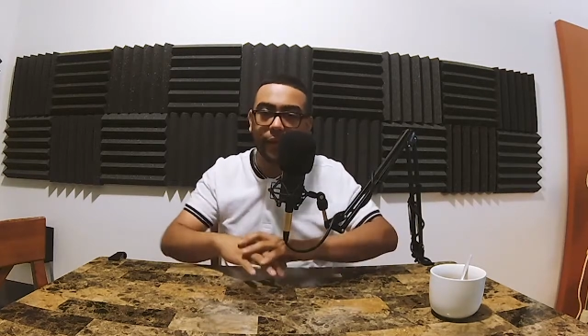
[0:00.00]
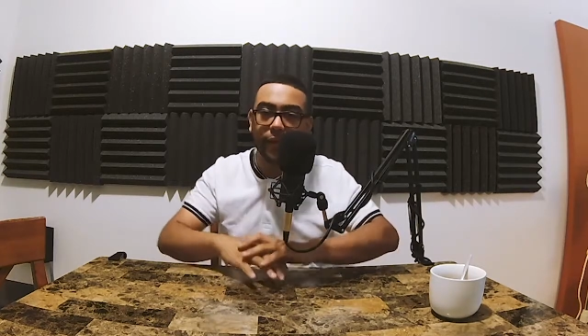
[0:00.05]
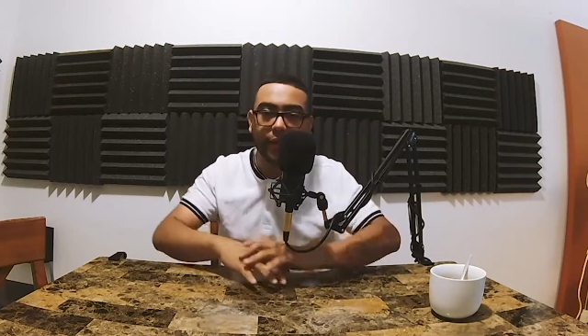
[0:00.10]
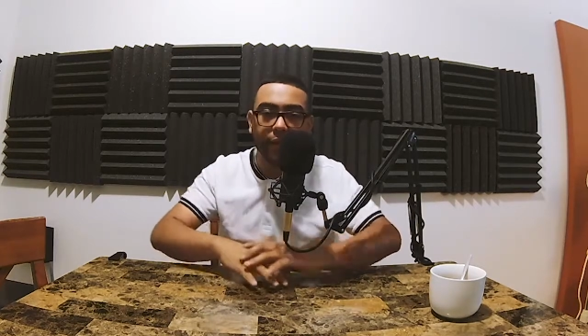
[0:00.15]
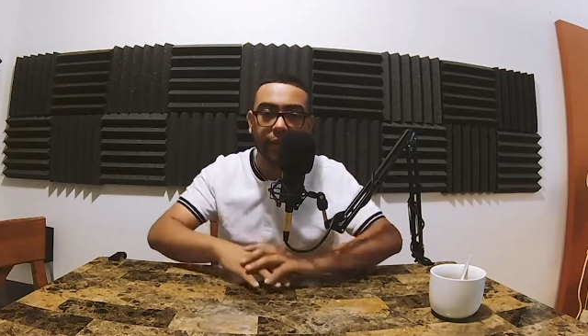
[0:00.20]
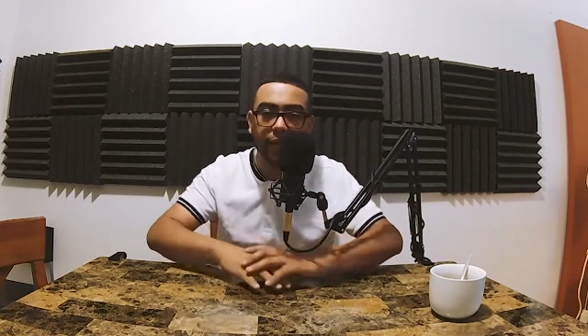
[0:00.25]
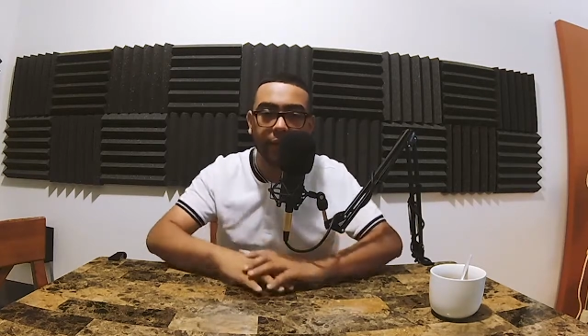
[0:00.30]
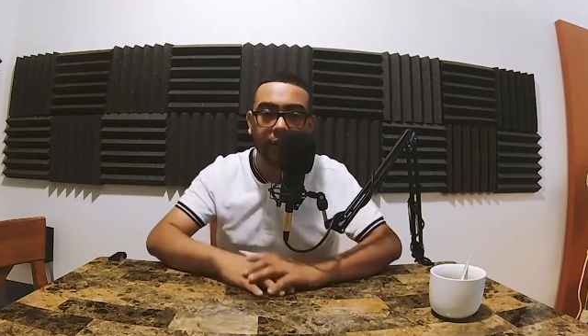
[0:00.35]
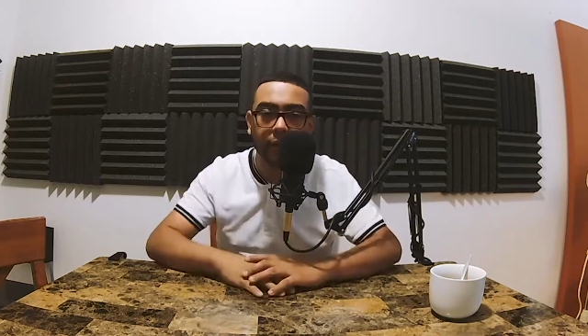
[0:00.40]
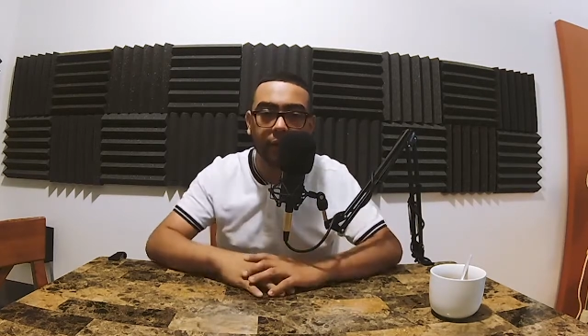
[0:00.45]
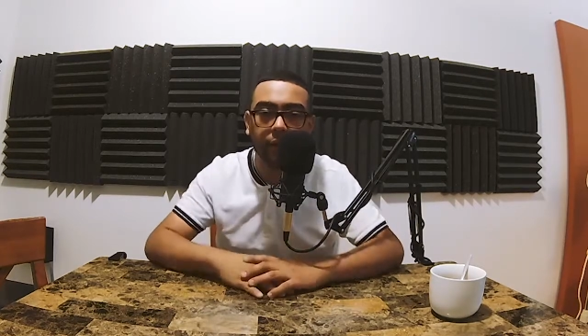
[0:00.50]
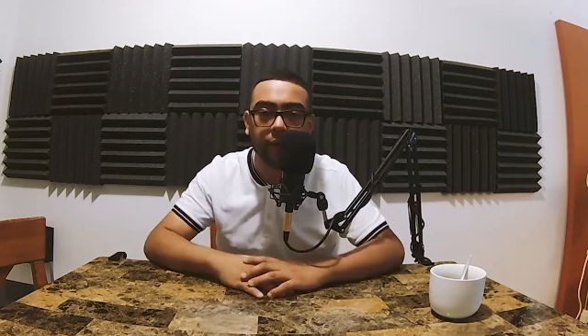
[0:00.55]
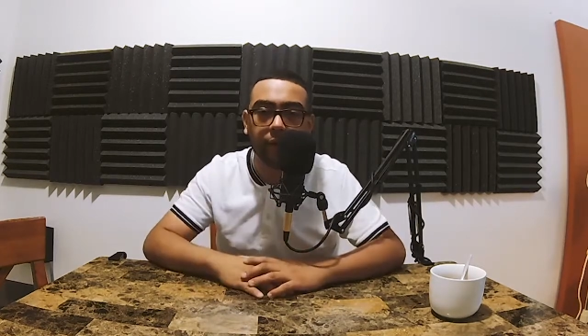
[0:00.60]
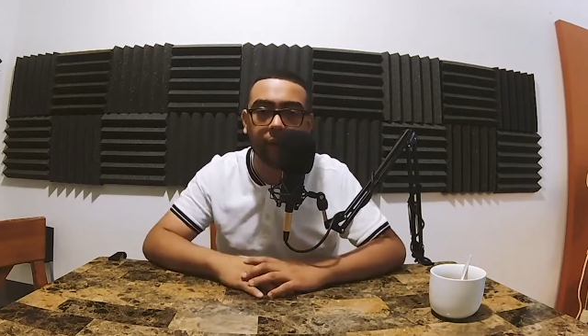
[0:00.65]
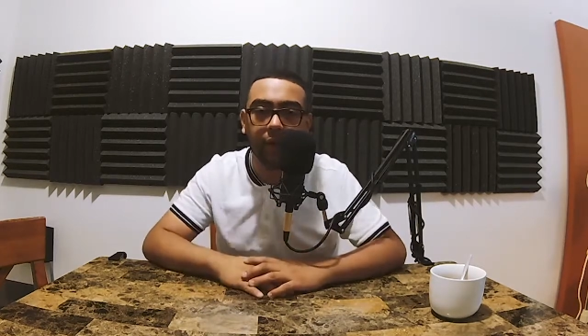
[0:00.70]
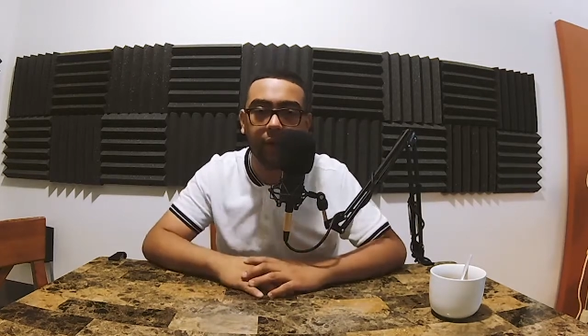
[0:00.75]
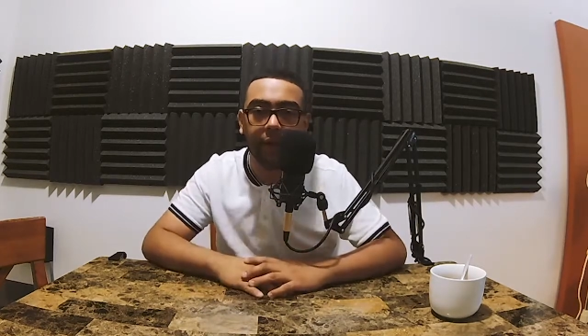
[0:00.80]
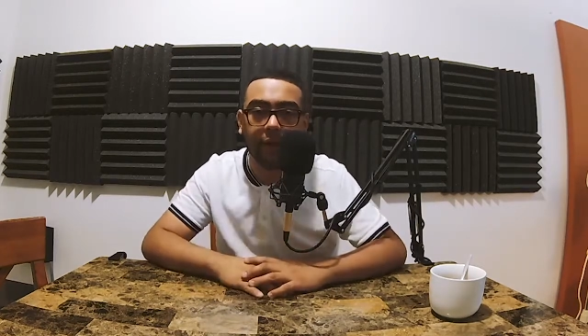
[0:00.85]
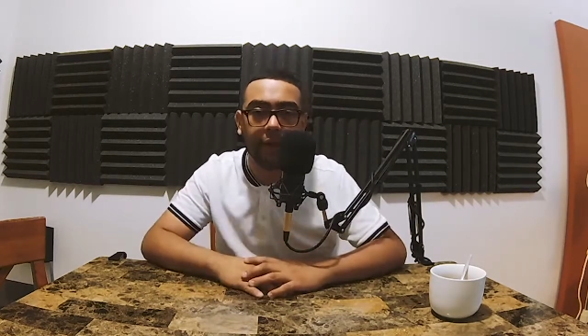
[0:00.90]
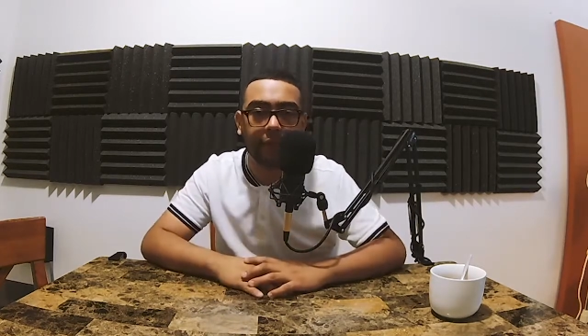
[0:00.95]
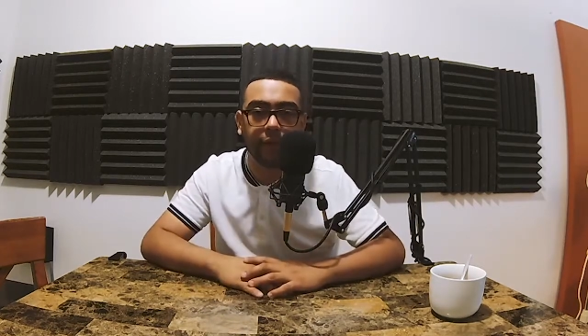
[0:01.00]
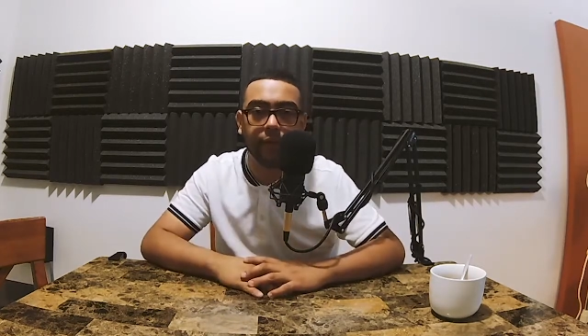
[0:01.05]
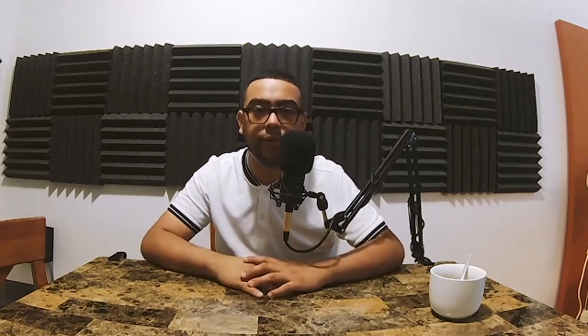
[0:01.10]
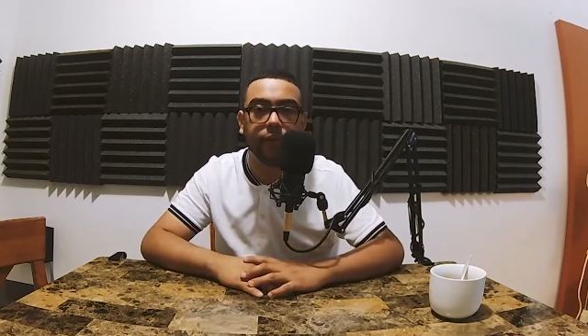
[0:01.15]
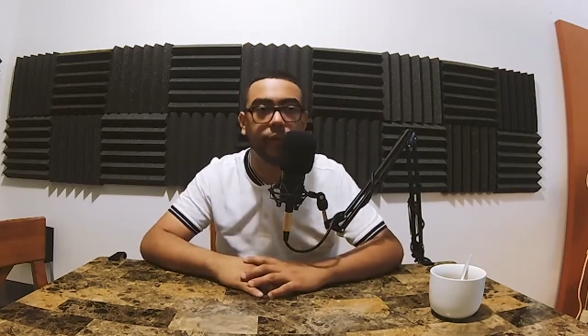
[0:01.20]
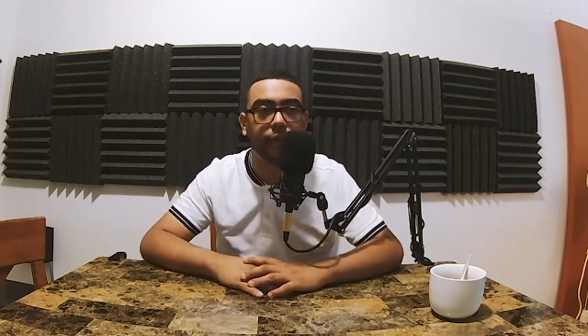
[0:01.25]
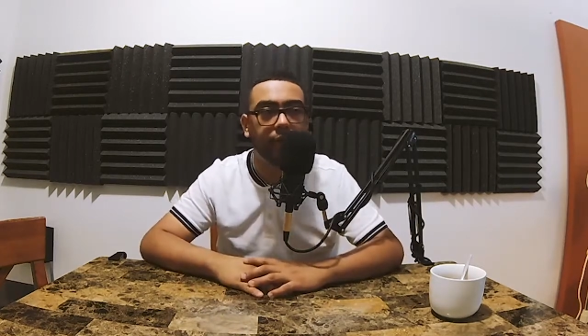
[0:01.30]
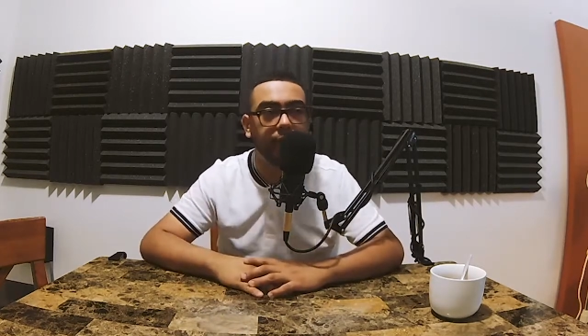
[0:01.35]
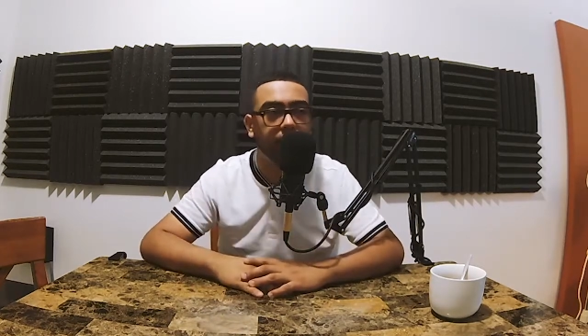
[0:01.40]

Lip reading: thing I think you could like ever do.